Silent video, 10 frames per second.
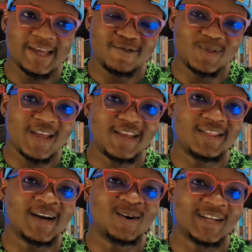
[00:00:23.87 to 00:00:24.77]
if you take
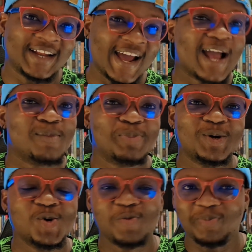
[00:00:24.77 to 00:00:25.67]
it down and I
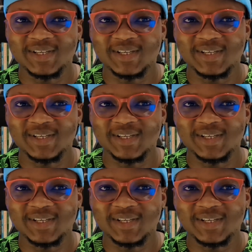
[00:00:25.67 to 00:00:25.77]
appeal,